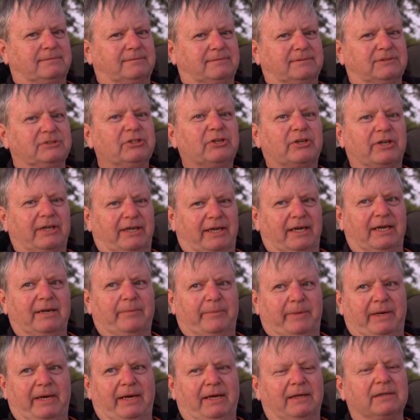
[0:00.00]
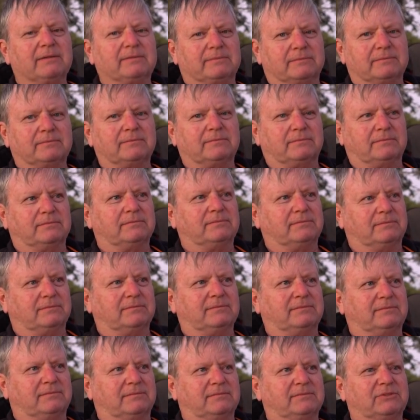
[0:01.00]
You can get them here,
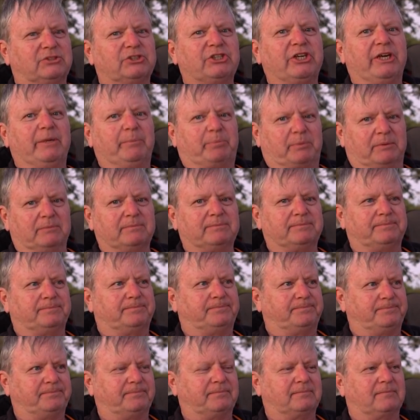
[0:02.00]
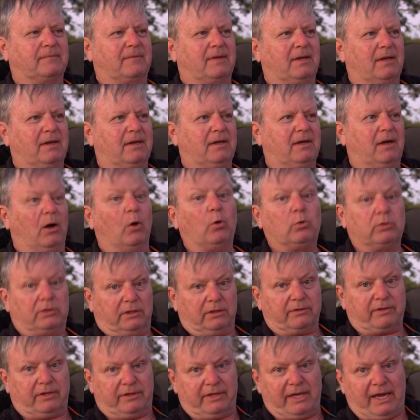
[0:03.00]
cheap.
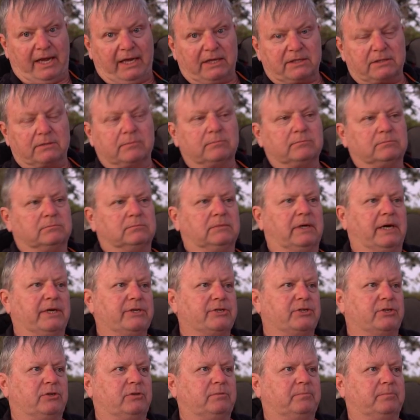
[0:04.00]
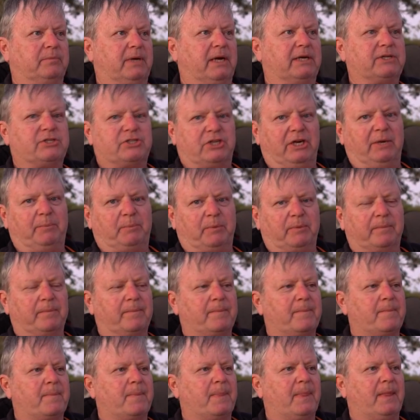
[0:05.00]
Older than that, mind you, but cheap.
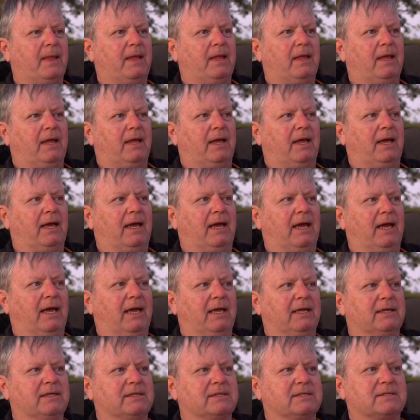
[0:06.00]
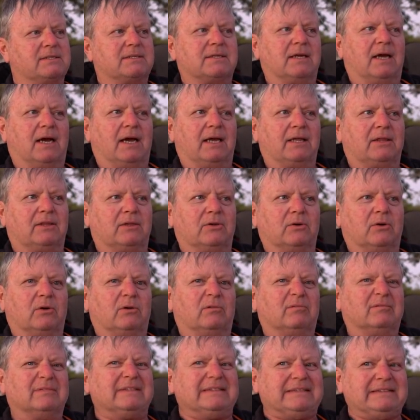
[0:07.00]
And I
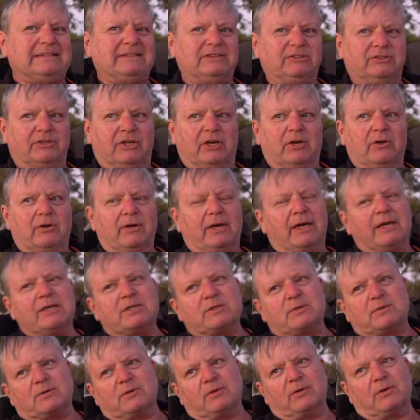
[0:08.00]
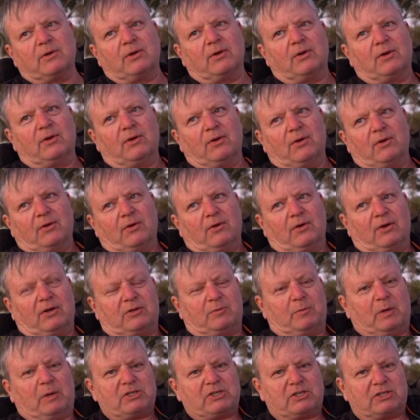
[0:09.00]
thought, it's,
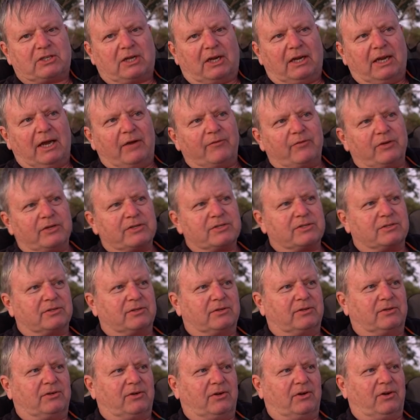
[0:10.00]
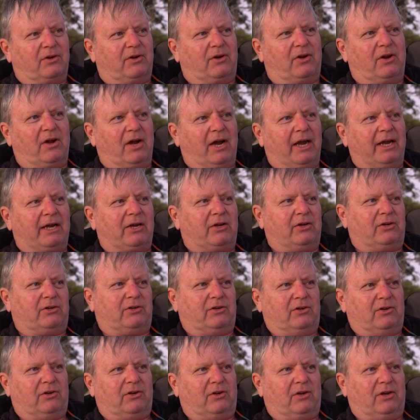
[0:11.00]
as as I love it,
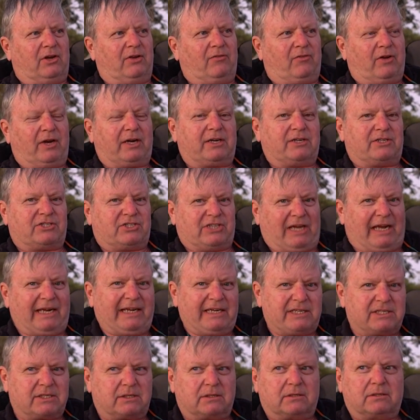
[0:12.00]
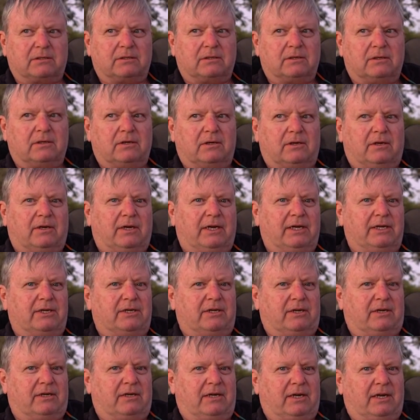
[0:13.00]
if I could sell it,
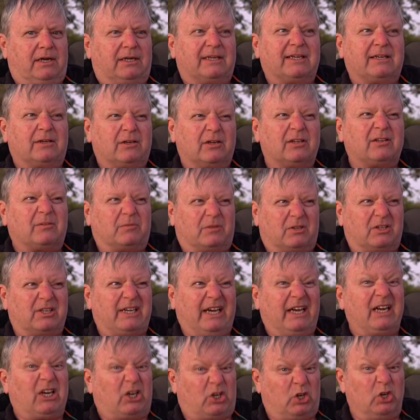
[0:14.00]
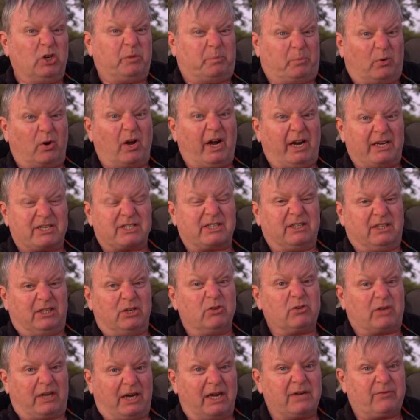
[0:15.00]
I could get a good price in
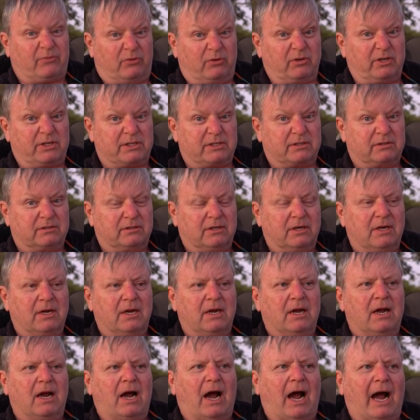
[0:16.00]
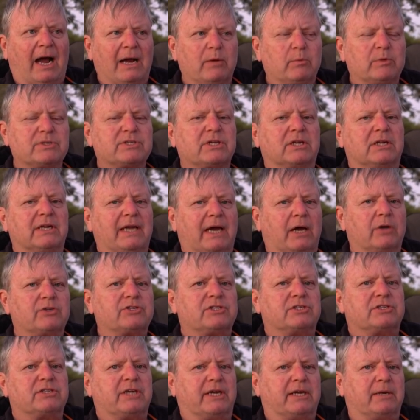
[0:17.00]
the UK for it. I was allowed
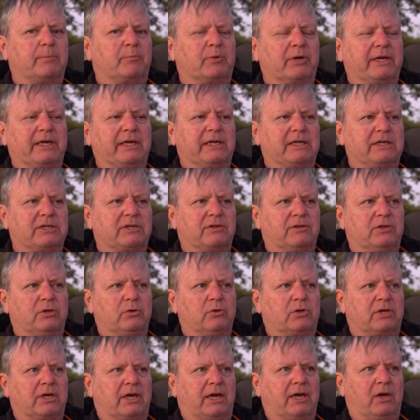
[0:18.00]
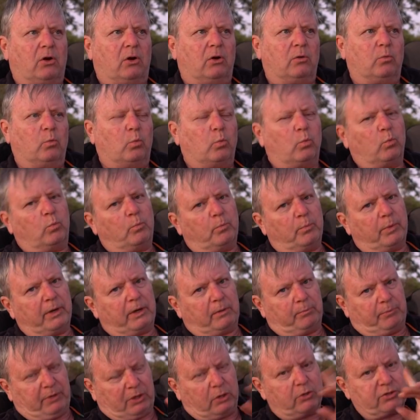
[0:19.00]
to bring it into the UK
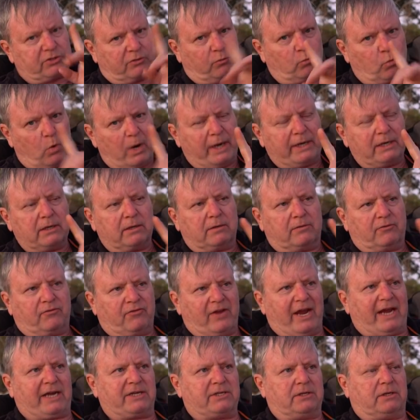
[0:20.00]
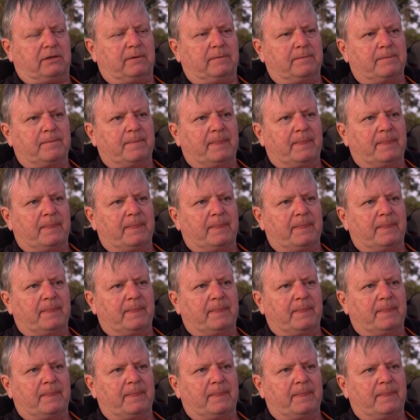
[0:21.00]
because of one factor.